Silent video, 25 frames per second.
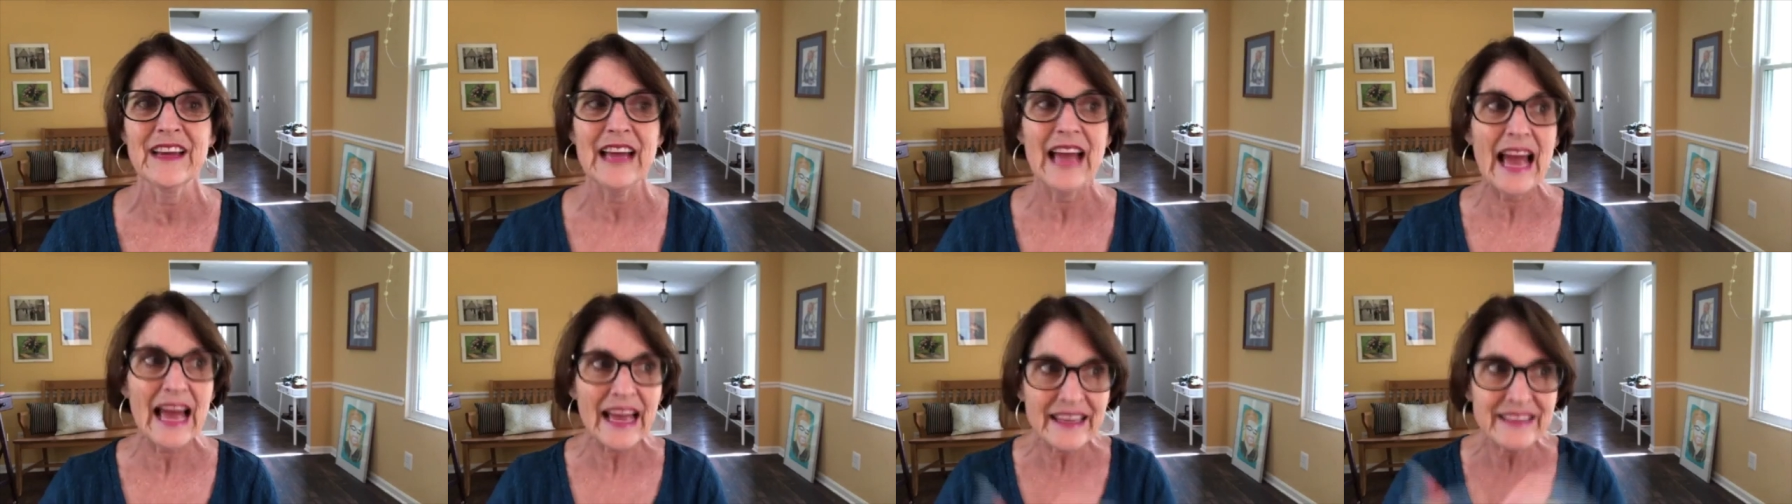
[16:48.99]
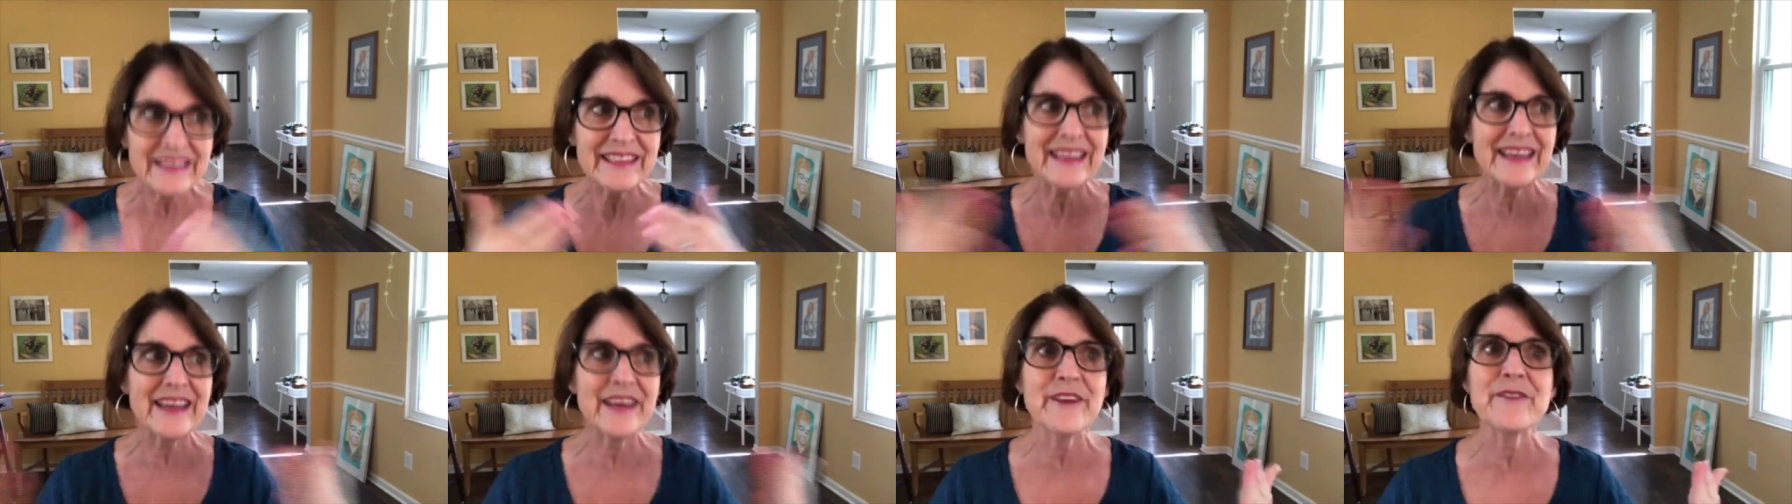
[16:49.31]
as
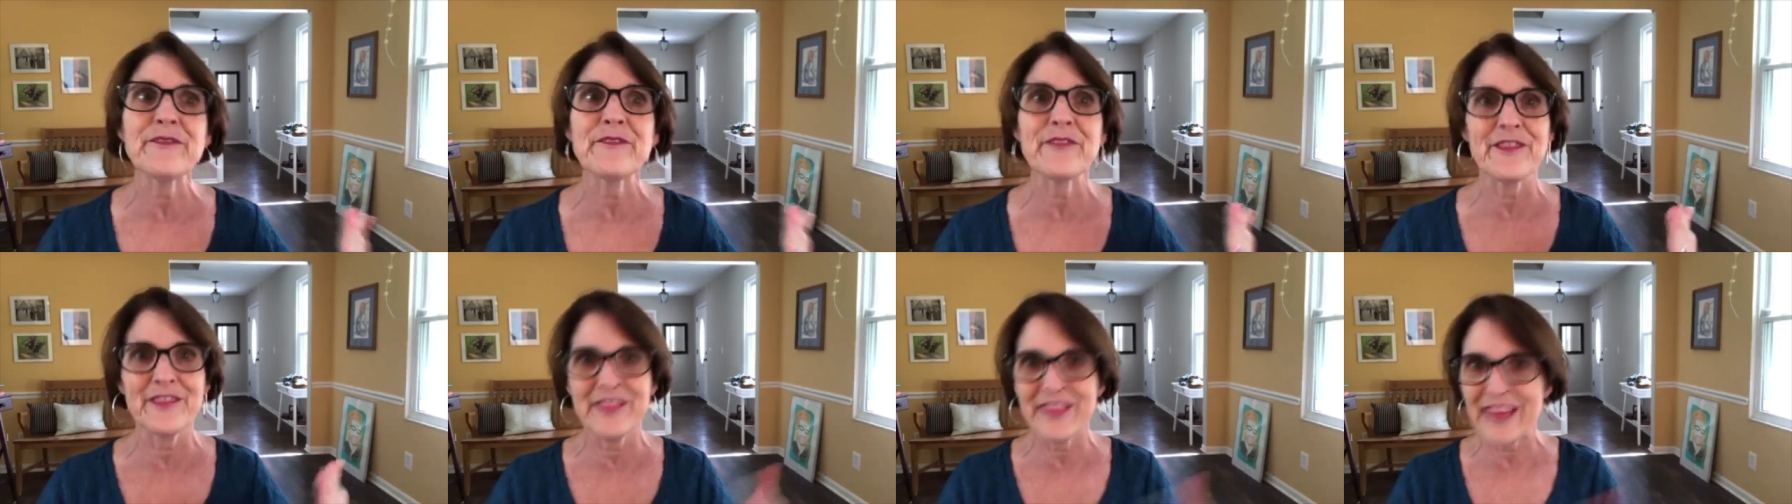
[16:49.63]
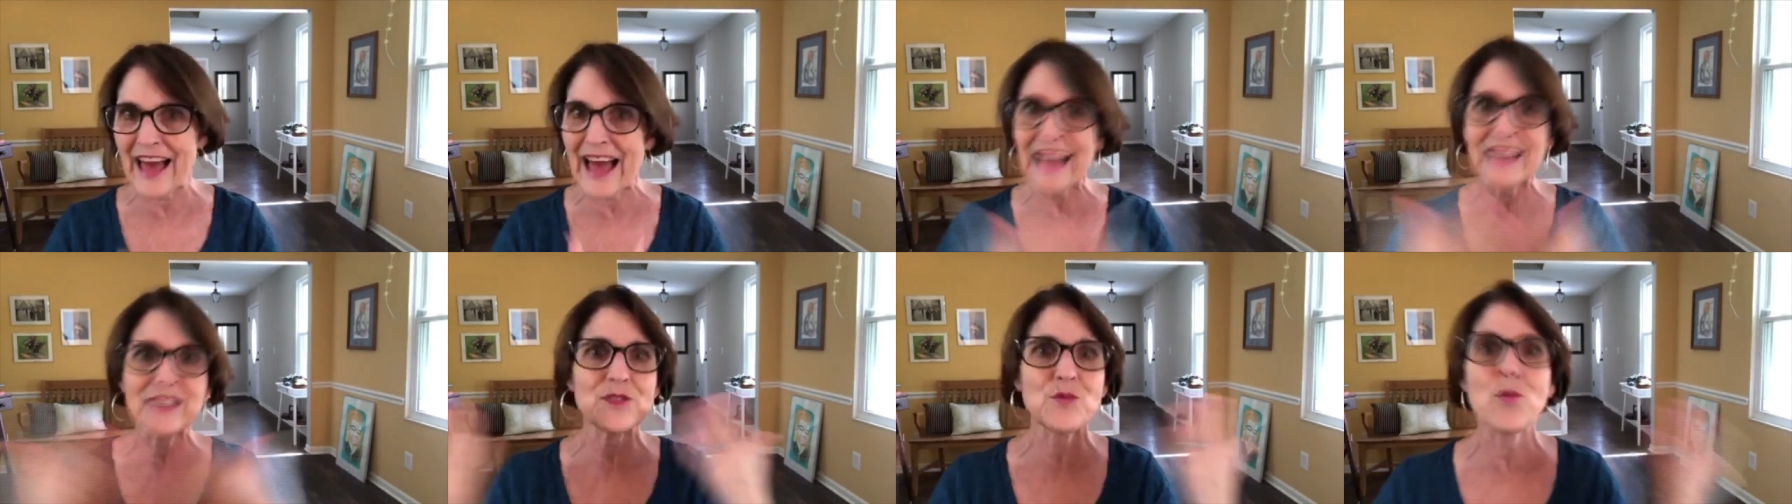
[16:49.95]
if
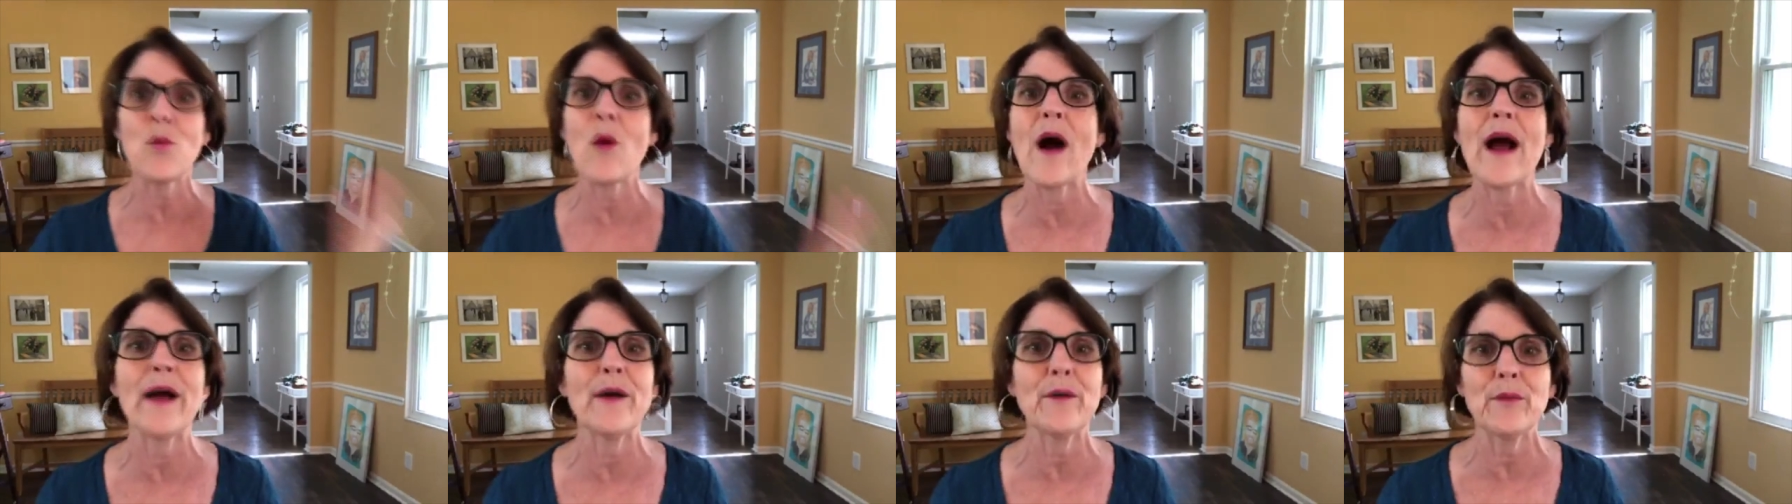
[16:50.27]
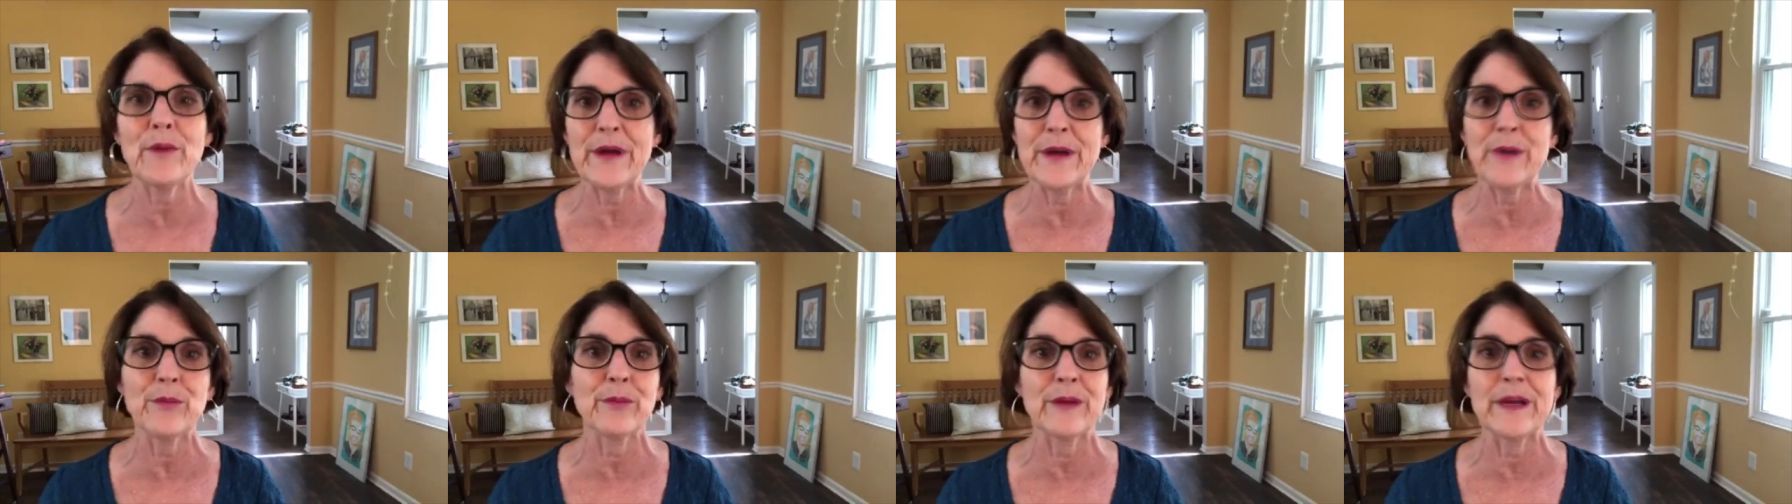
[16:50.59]
that's why
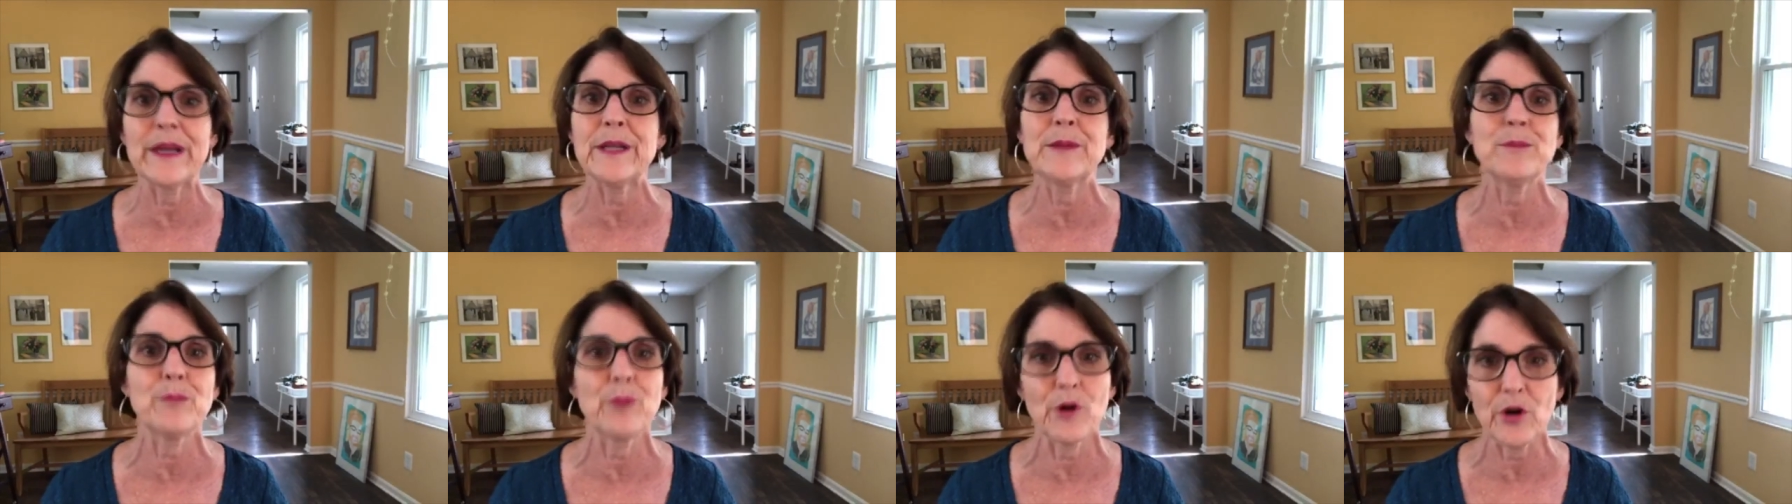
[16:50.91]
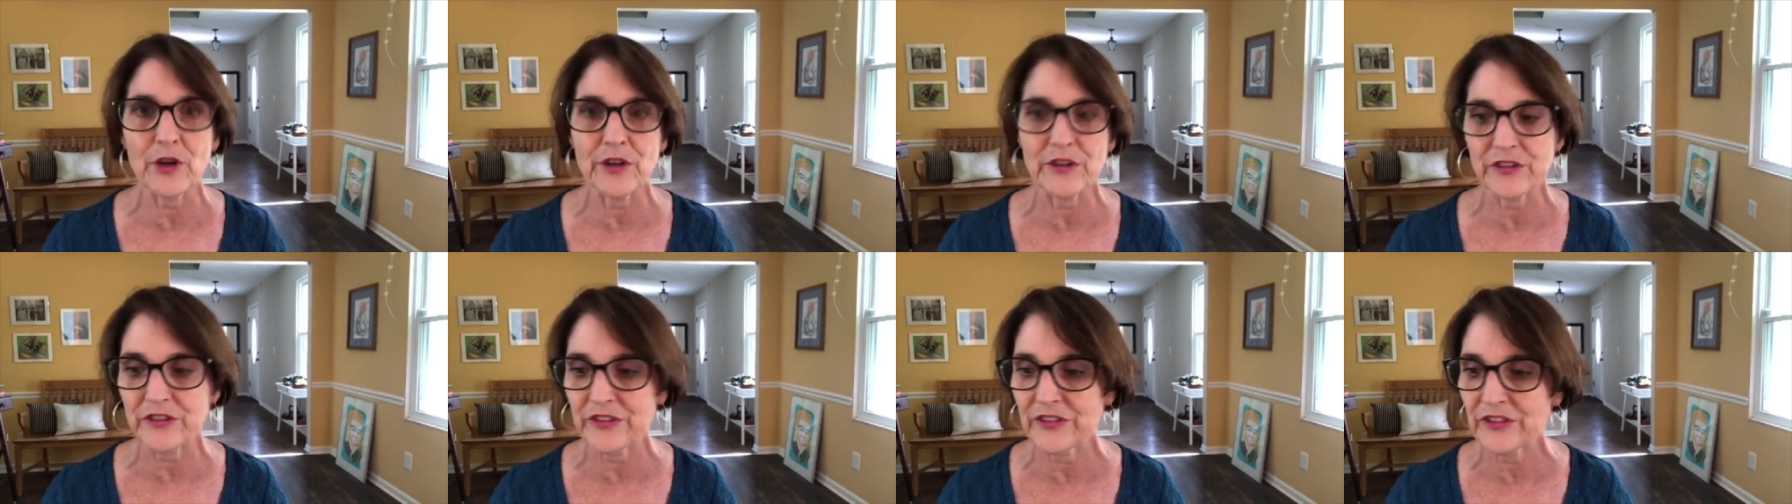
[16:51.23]
we read
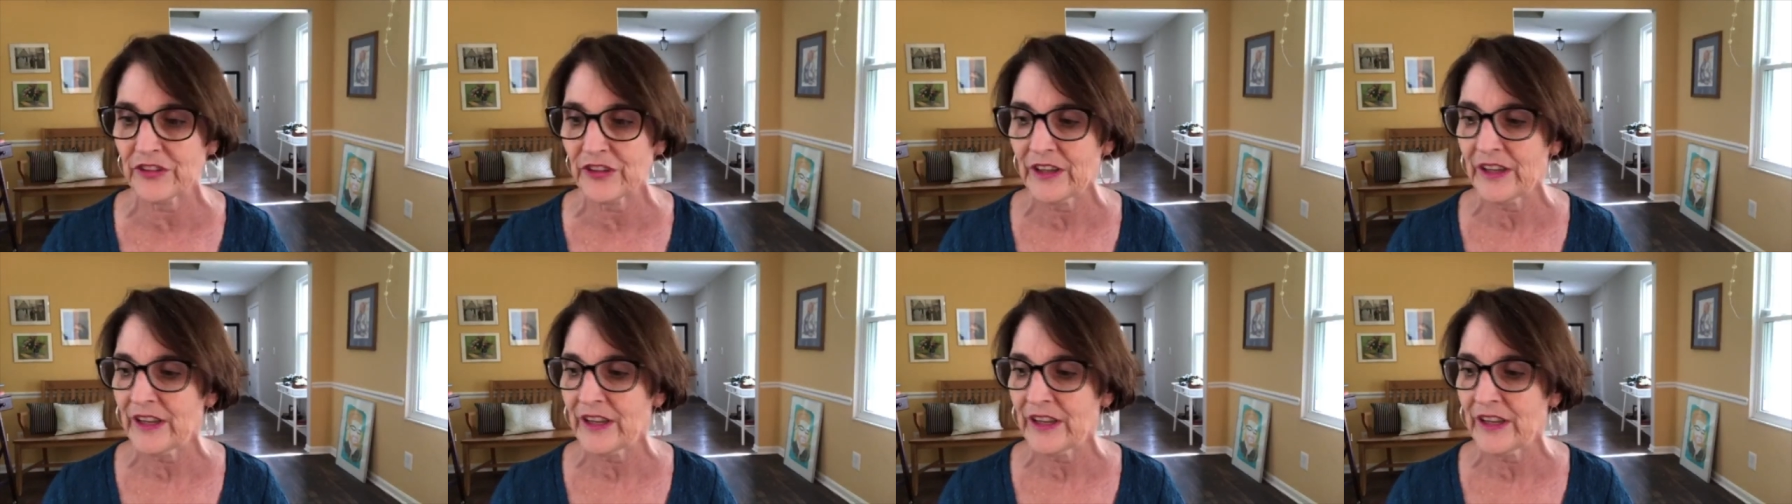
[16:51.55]
books.